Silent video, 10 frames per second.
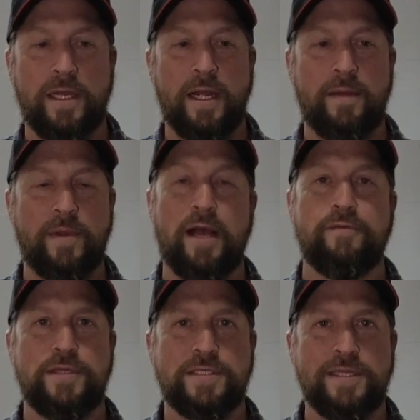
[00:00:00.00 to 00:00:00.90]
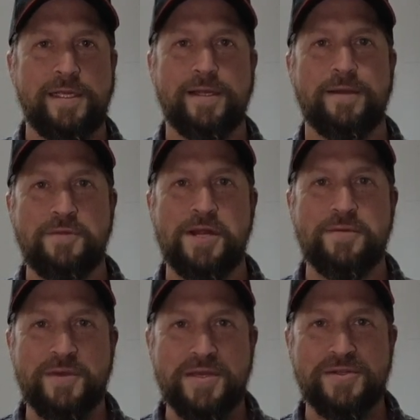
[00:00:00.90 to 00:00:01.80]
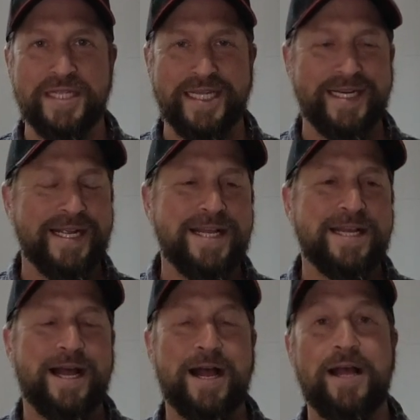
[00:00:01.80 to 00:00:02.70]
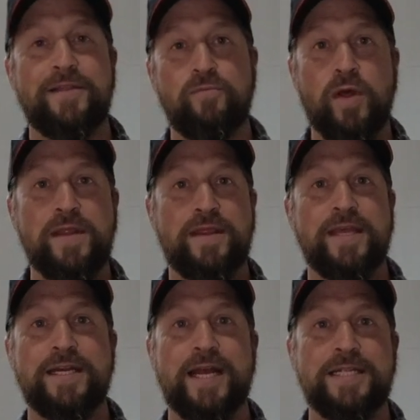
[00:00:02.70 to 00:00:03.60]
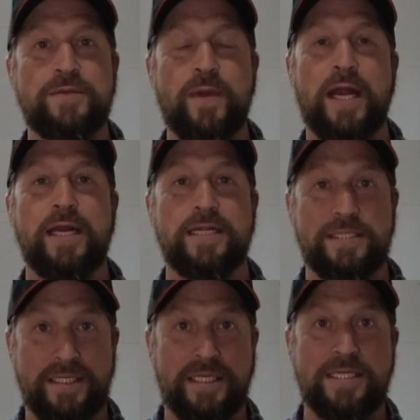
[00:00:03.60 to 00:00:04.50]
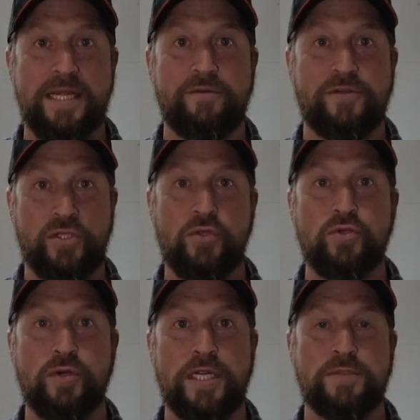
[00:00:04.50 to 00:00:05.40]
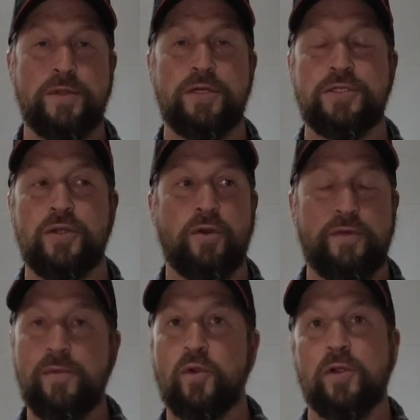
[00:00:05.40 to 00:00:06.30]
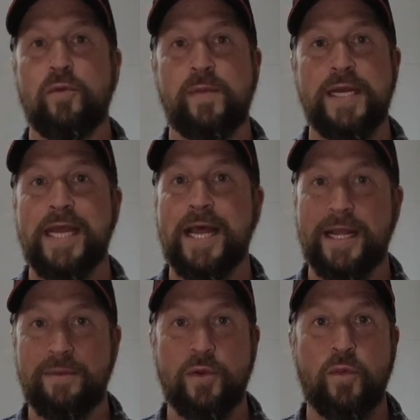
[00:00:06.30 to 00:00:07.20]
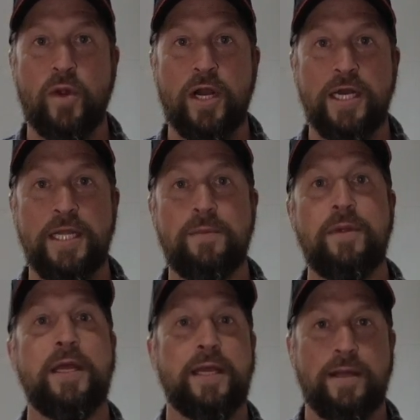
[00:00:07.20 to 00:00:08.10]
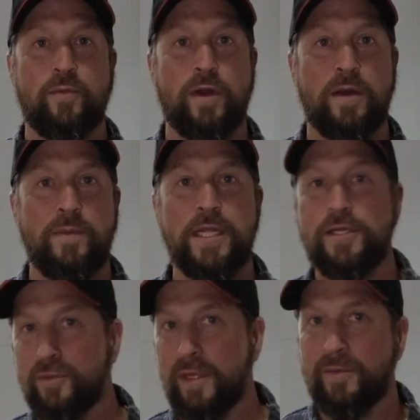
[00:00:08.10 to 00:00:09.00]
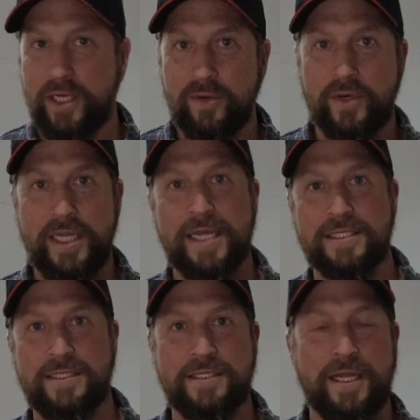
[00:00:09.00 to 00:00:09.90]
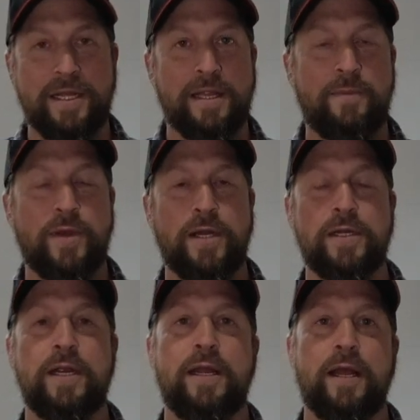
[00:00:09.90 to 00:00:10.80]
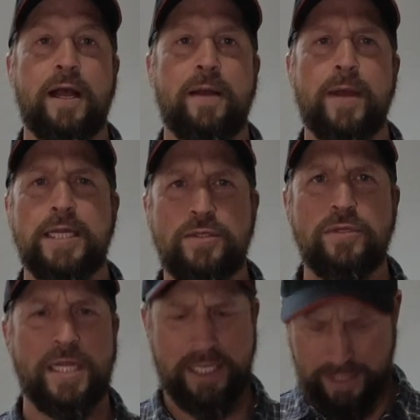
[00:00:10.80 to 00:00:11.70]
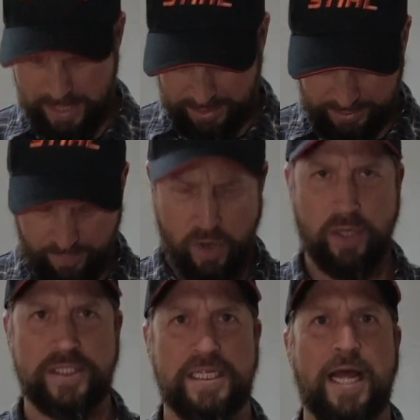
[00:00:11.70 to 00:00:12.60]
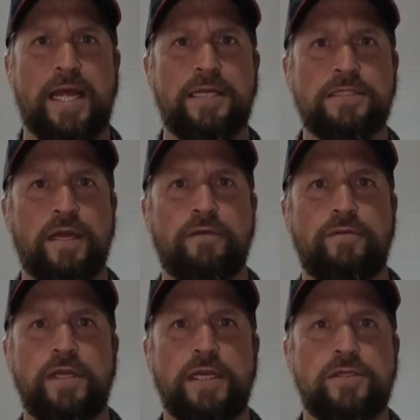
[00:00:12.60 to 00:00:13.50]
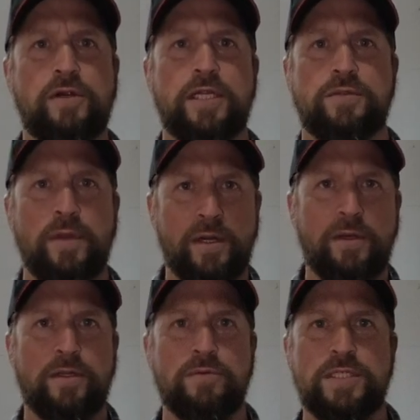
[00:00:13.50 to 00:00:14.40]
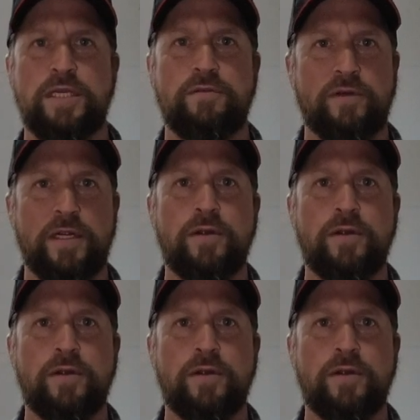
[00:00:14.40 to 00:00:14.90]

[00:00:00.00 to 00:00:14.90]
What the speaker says: Obviously, I'm going to be using it. One thing nice about it is it does have 2 transmitters, so if I'm working with my dad, I can put one on him and one on me, and you'll be able to hear what he has to say a lot better. I do like the small size of the transmitter and the receiver.